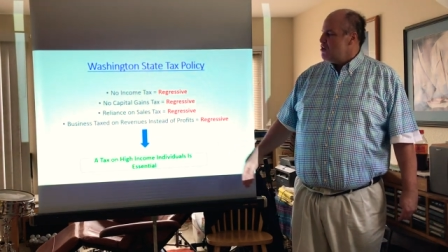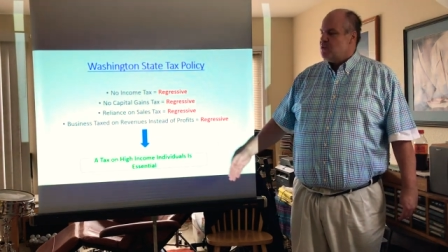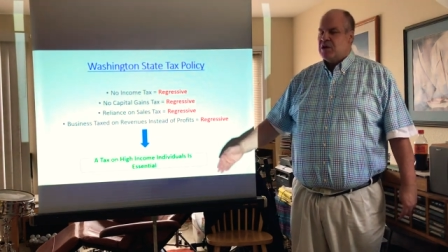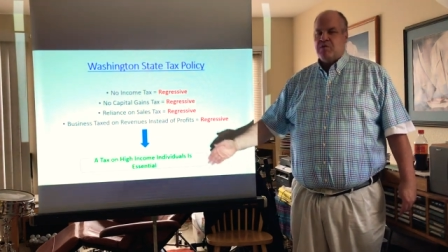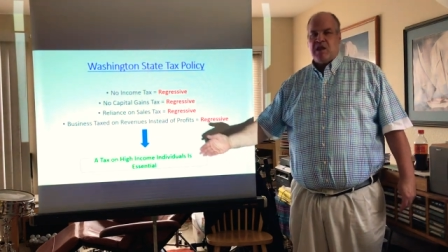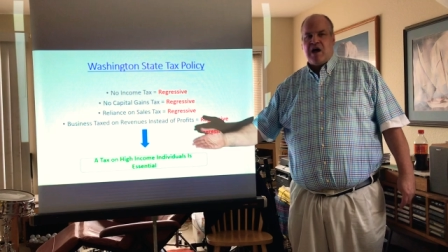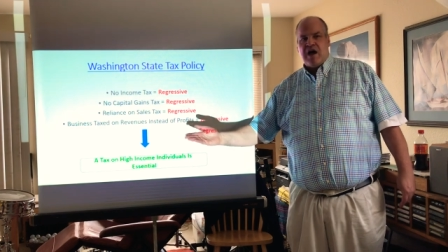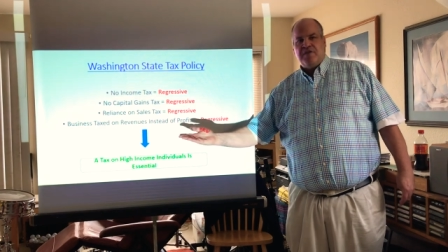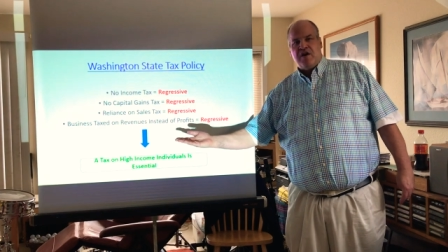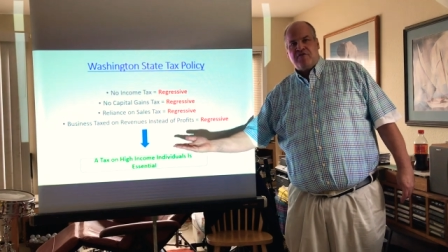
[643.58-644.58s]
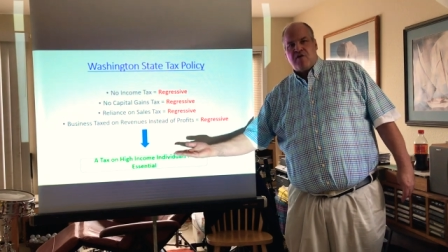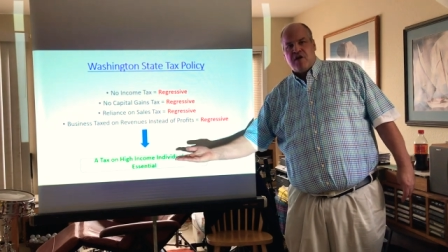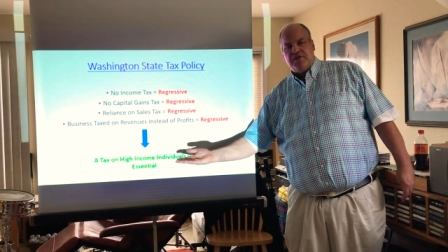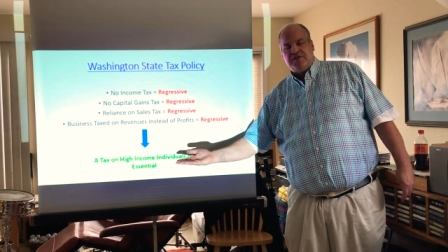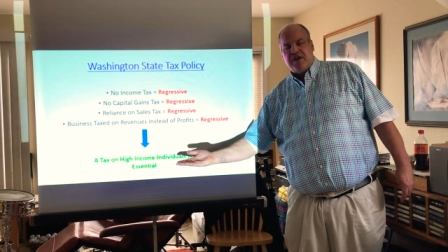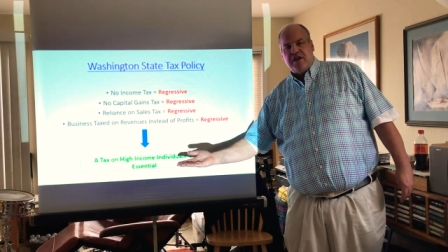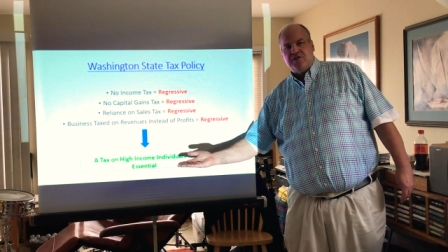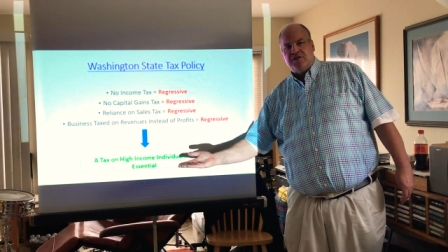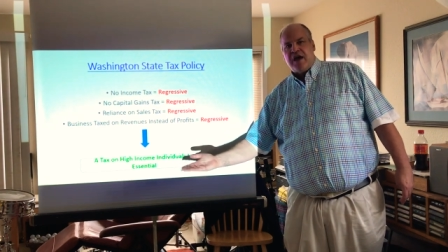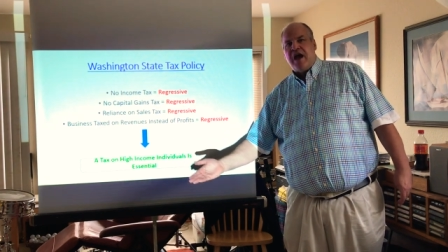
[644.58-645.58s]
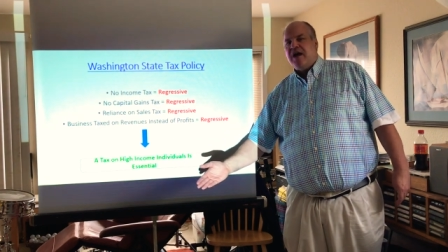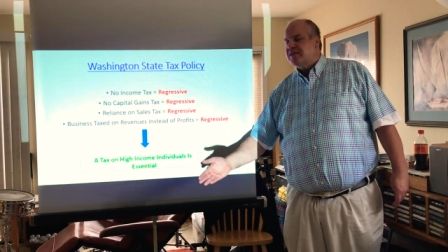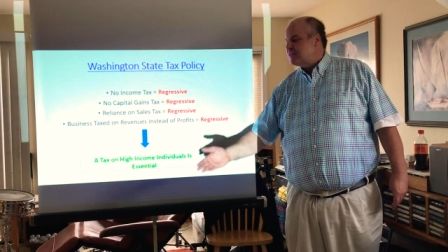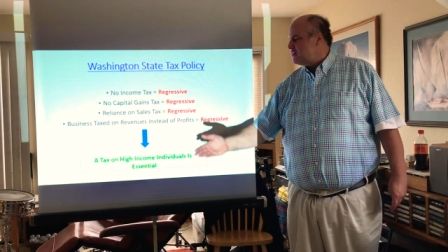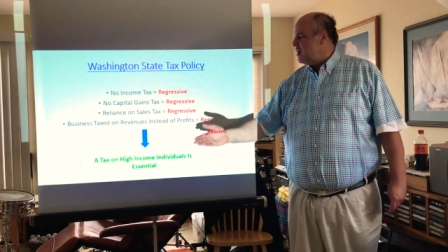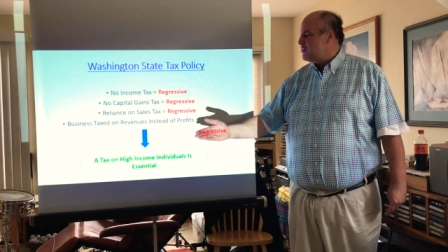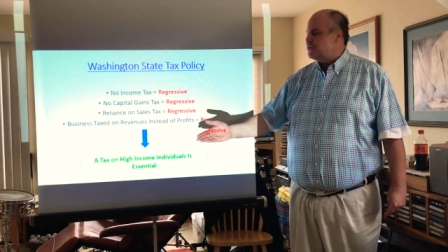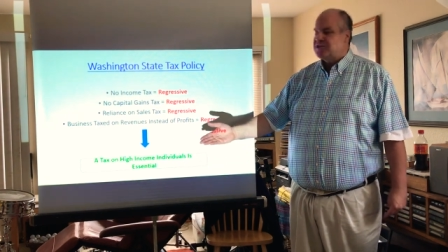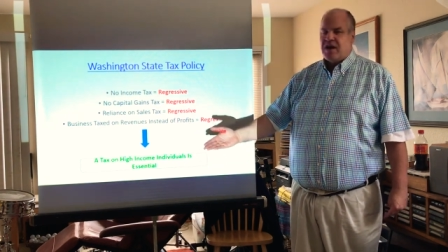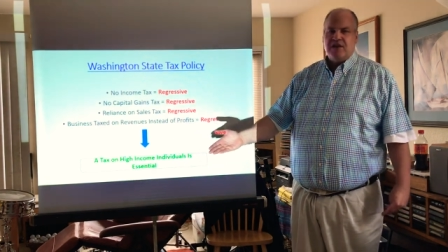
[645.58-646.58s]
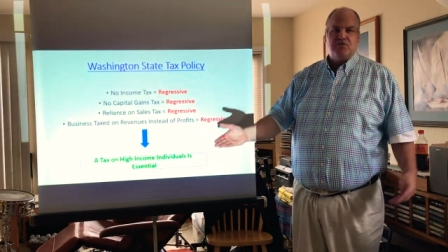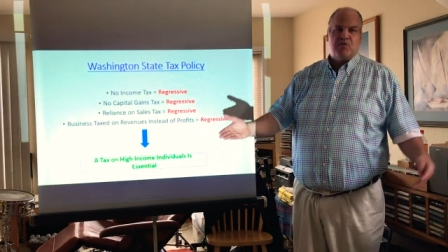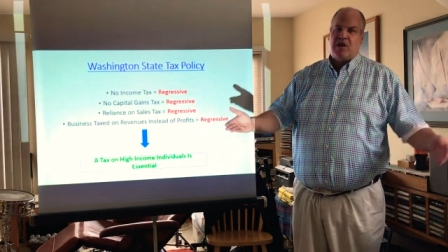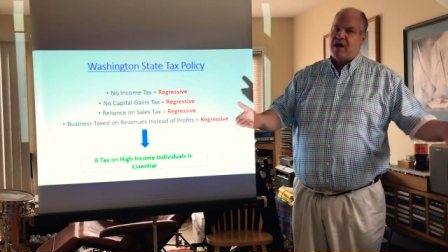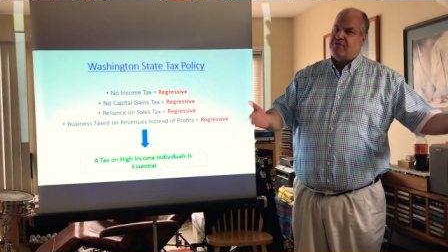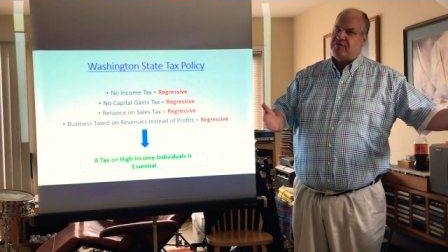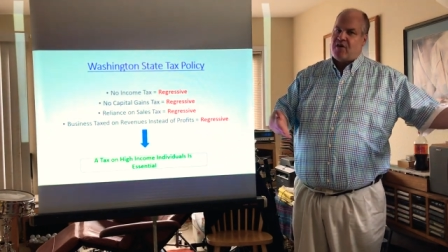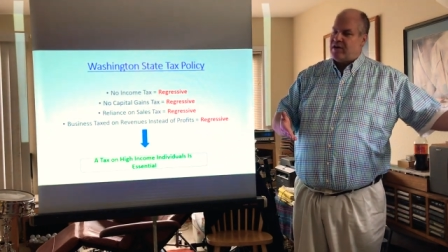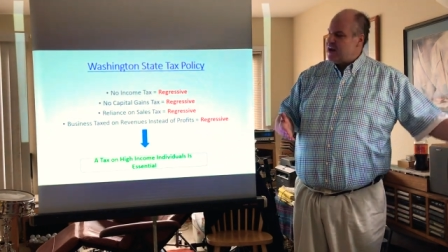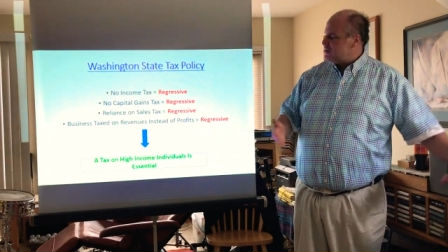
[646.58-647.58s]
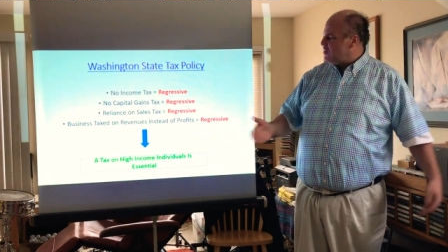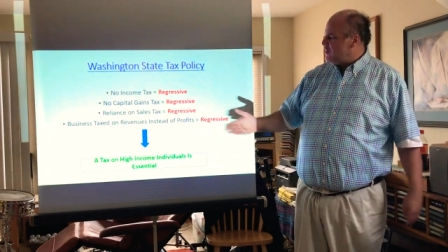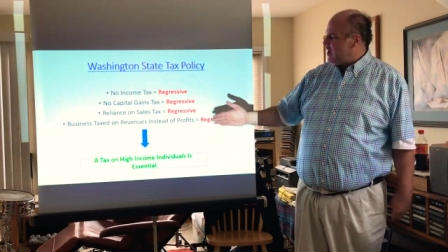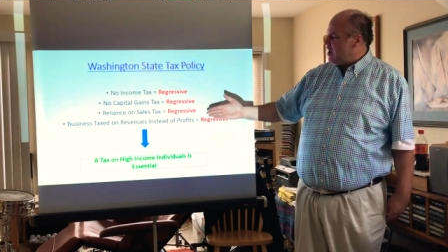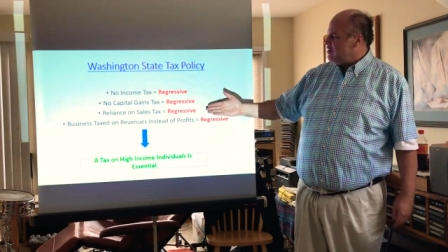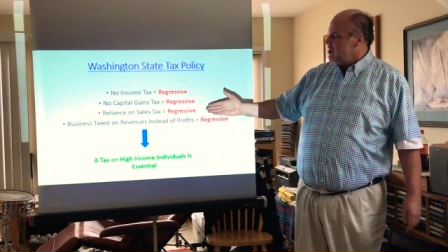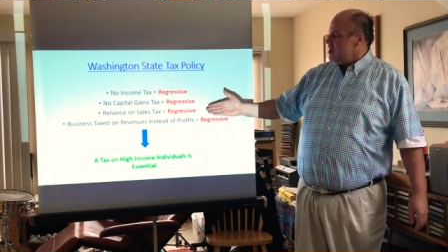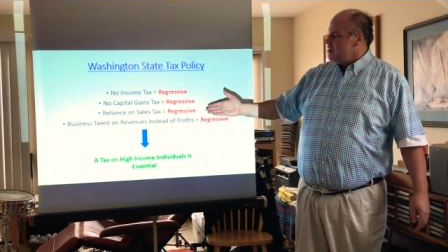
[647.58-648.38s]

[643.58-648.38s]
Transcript: We rely therefore on the sales tax. Other states rely far less on that.